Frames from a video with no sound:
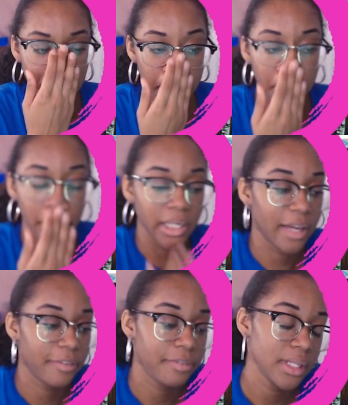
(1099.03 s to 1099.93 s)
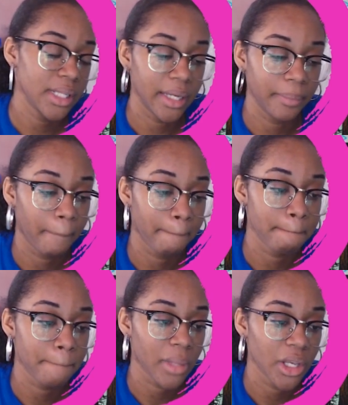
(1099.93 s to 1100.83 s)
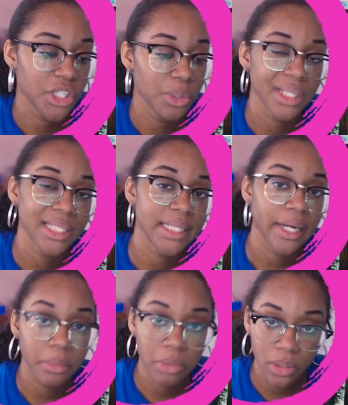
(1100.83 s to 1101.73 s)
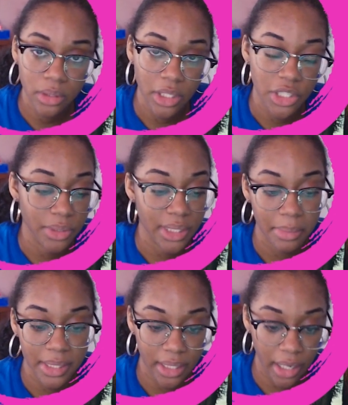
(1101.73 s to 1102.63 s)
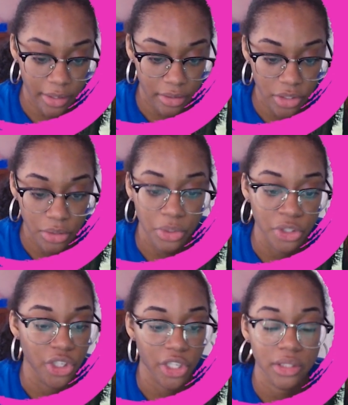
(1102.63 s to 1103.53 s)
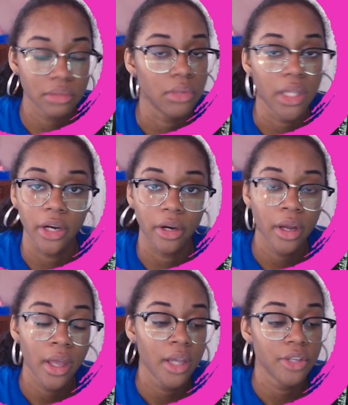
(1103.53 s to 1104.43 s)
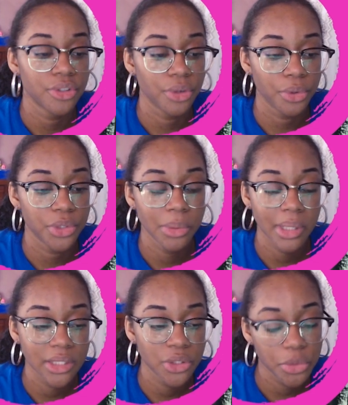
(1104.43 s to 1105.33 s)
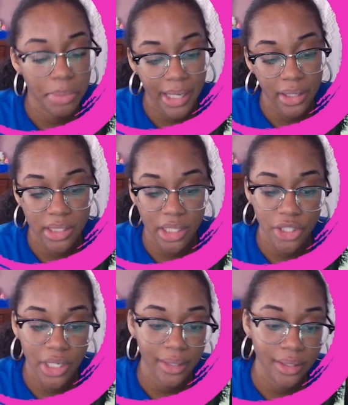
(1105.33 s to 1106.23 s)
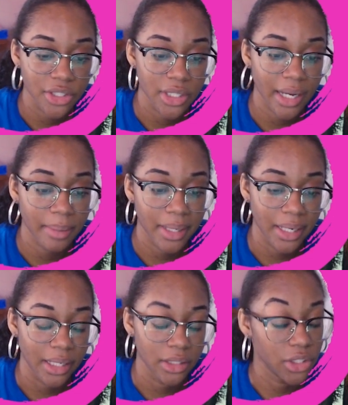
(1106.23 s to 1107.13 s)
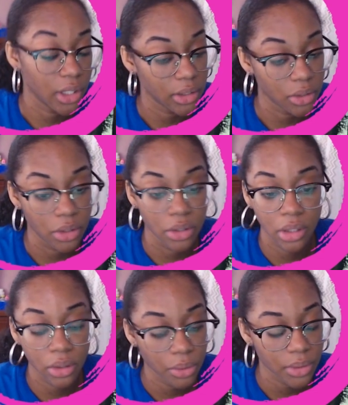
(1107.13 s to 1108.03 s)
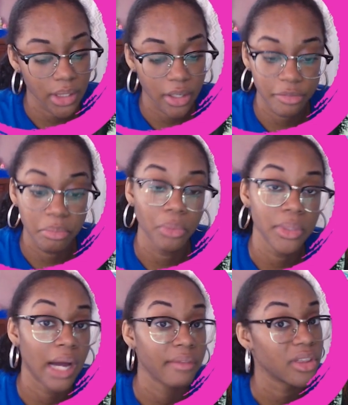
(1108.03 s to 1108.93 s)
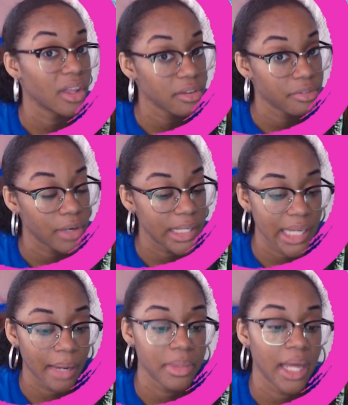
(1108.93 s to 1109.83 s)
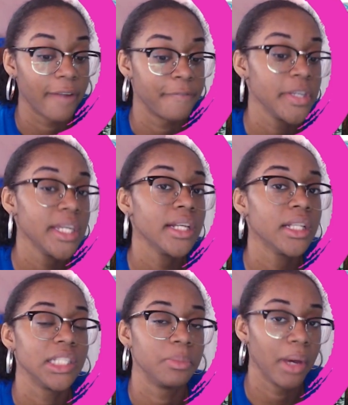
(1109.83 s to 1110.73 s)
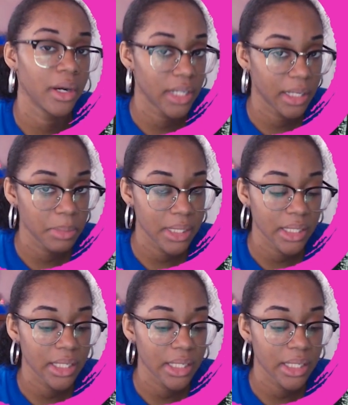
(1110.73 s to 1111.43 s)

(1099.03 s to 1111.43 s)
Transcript: But I feel like she wasn't terrible, and she wasn't amazing either. She was just there. So she wasn't too bad or anything. She got the job done close enough. But we have another fairy type that I feel is better than Mina.